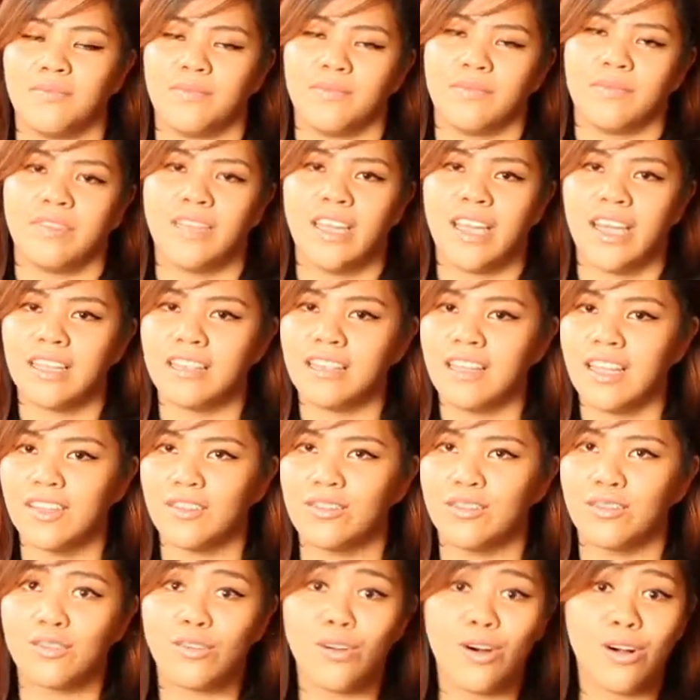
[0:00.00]
they
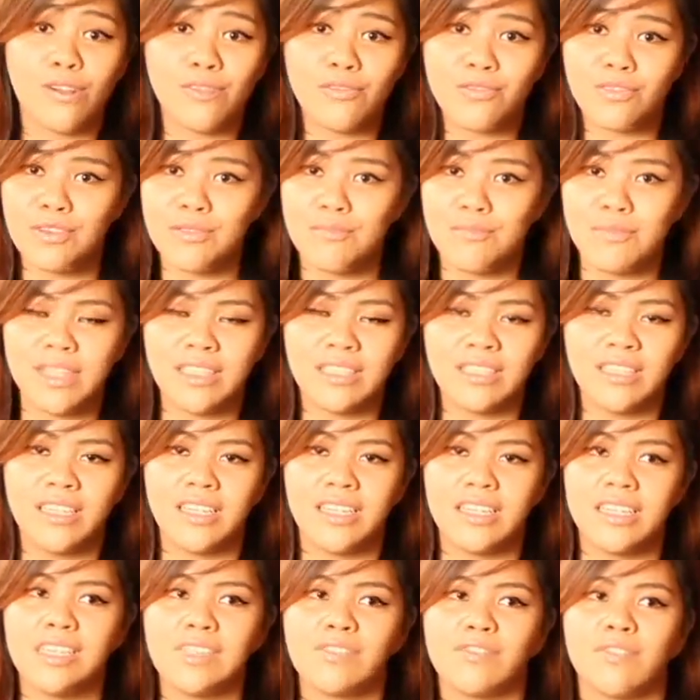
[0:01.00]
attend to call for
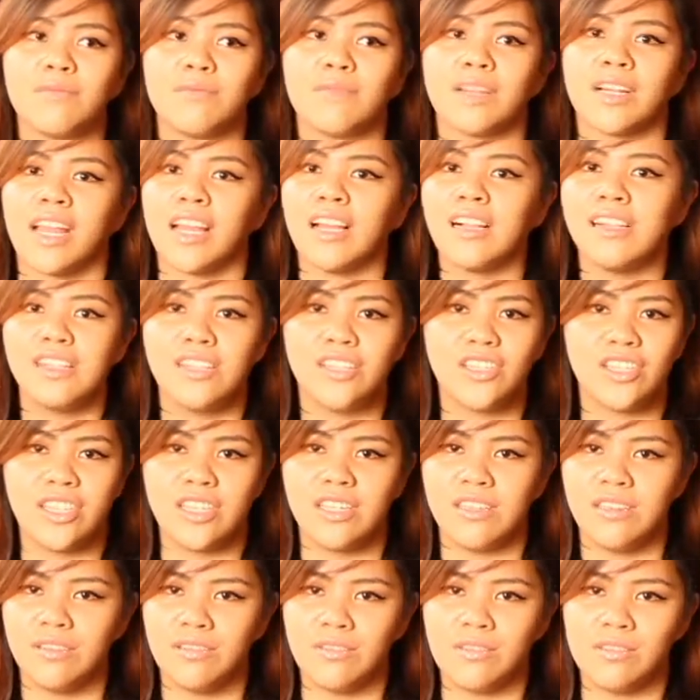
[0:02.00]
meetings from their
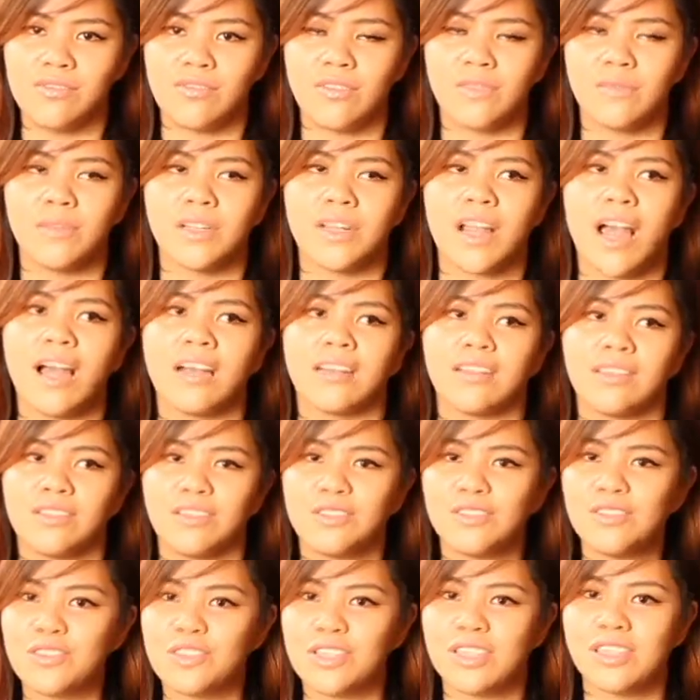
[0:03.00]
LGUs, from their
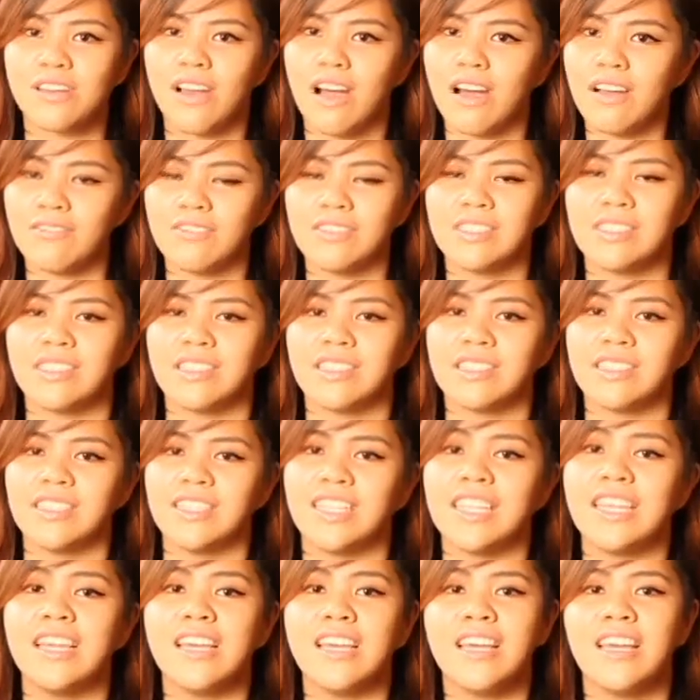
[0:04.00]
agricultural officers.
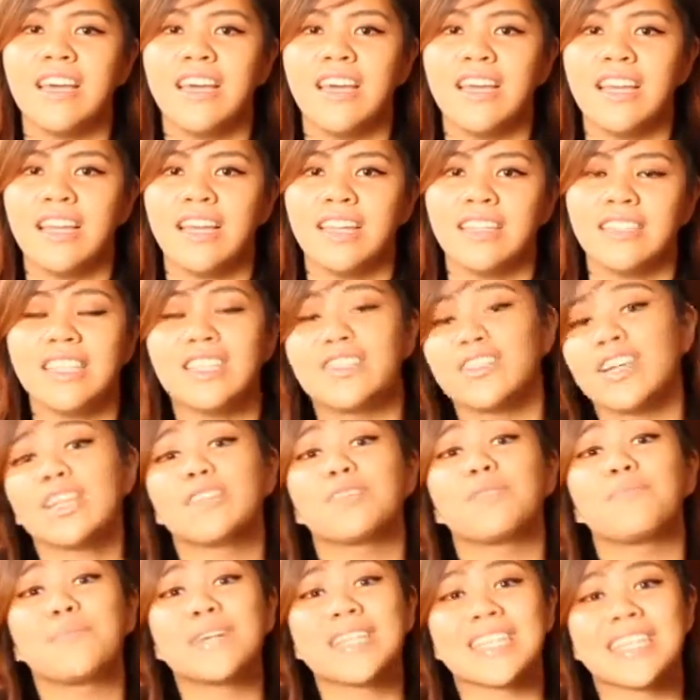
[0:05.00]
They try
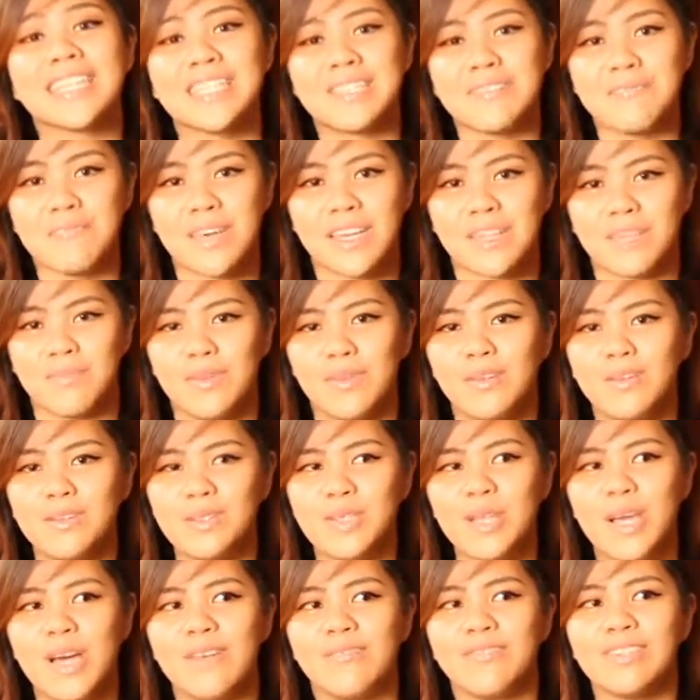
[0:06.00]
to participate because
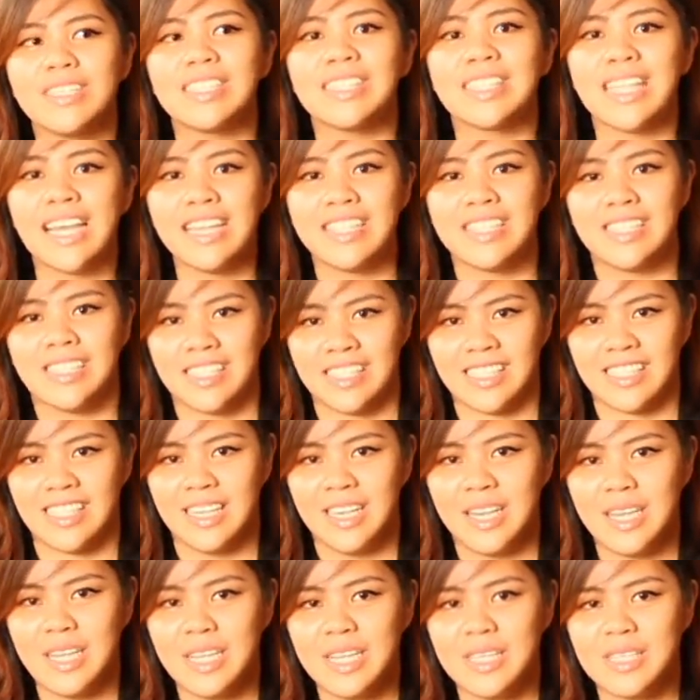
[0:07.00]
they have a sense
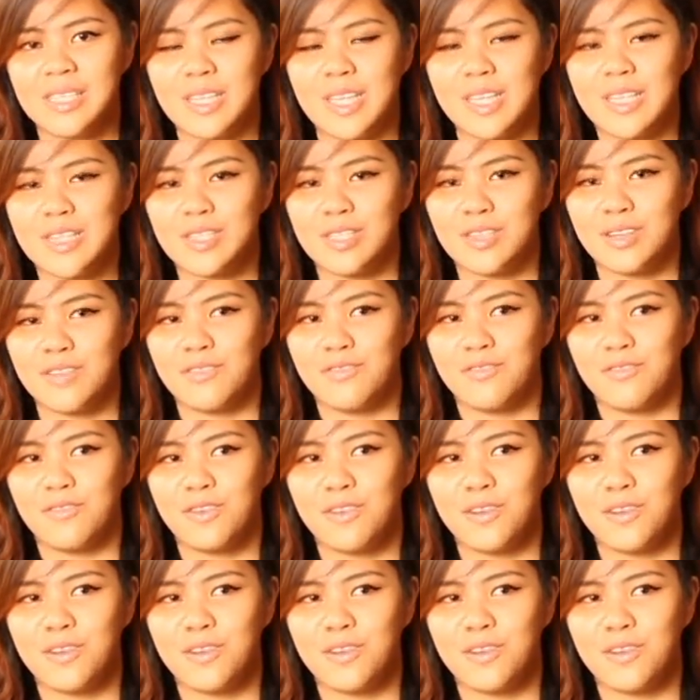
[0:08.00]
of